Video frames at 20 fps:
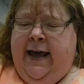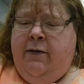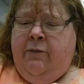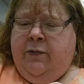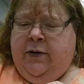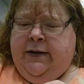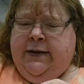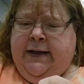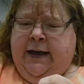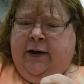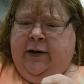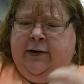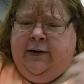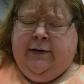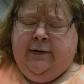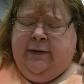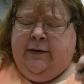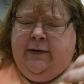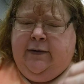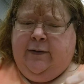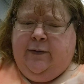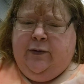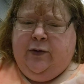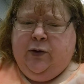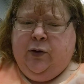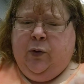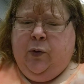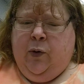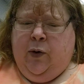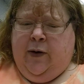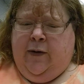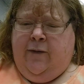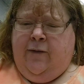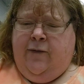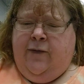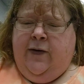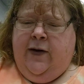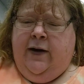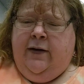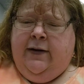that one tore, tore
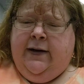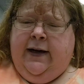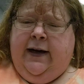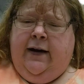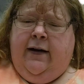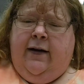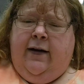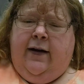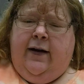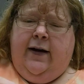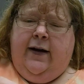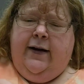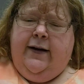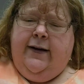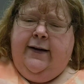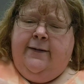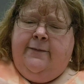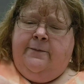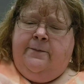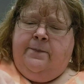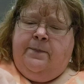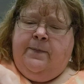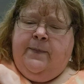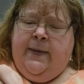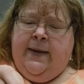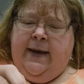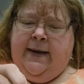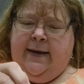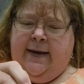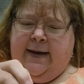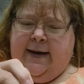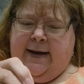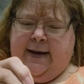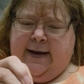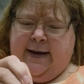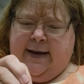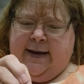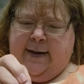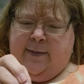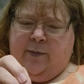very hard.
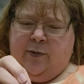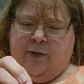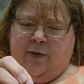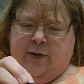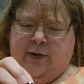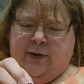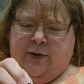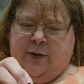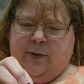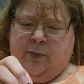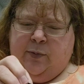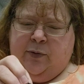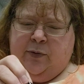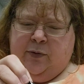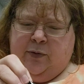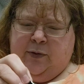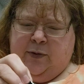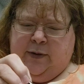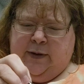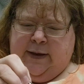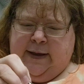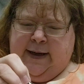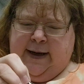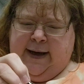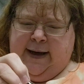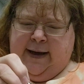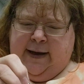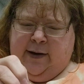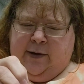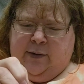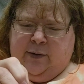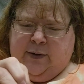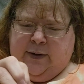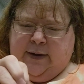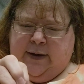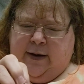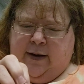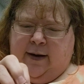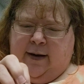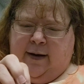I'm going to pull it
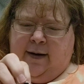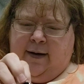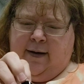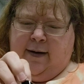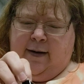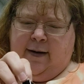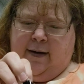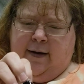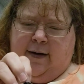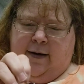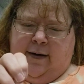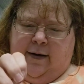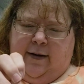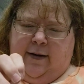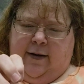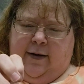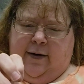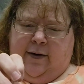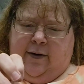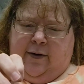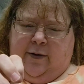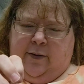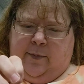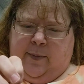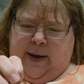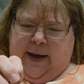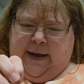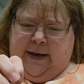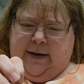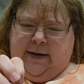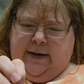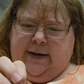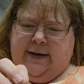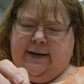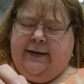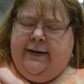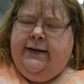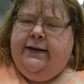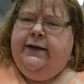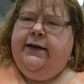out. Oh my
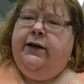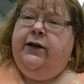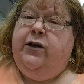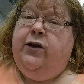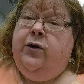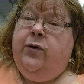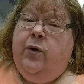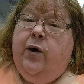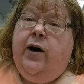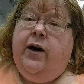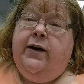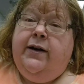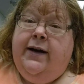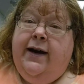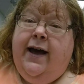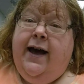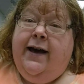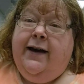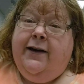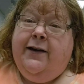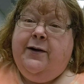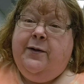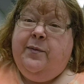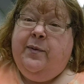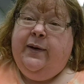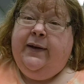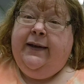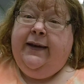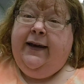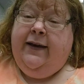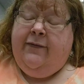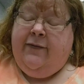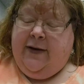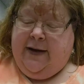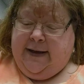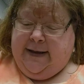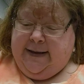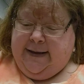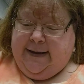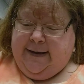goodness, you are not going to believe
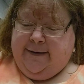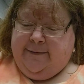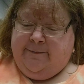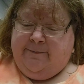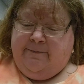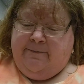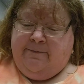it.